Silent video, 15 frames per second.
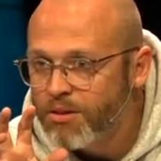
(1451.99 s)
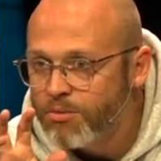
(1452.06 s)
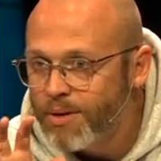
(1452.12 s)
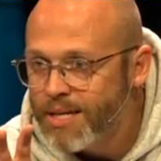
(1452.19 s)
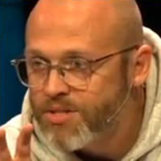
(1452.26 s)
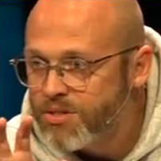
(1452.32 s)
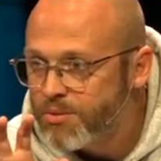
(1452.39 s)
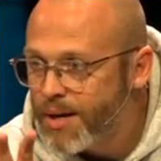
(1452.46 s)
the
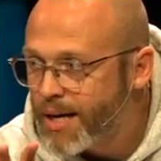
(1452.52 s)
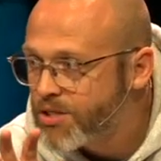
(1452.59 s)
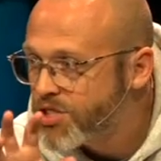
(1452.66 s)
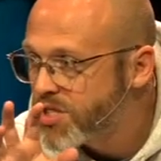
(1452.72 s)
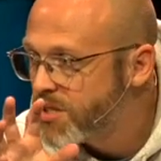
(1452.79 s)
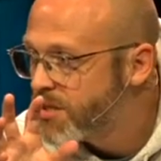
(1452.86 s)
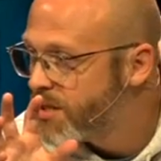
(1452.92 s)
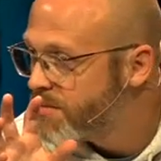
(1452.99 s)

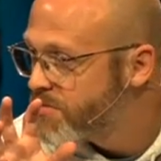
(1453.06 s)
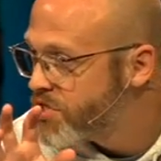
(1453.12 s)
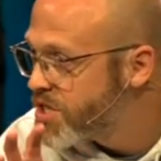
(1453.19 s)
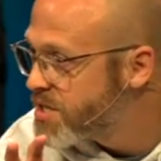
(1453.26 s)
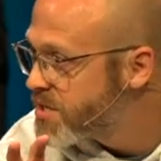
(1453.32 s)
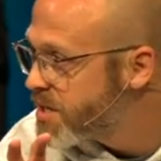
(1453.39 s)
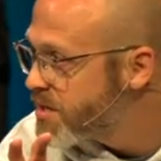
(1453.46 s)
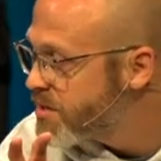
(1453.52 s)
resurrection of
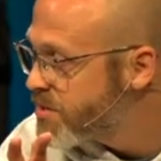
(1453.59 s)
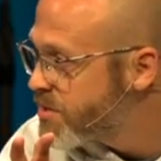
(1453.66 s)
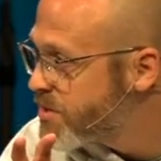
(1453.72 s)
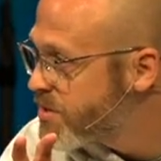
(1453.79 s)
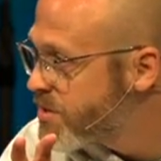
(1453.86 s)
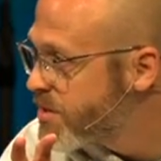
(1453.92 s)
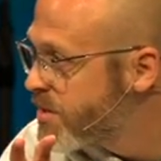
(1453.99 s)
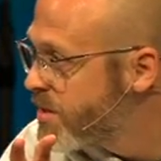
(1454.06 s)

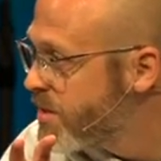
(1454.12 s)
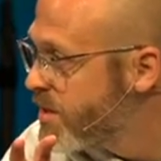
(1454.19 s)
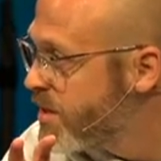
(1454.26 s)
Jesus.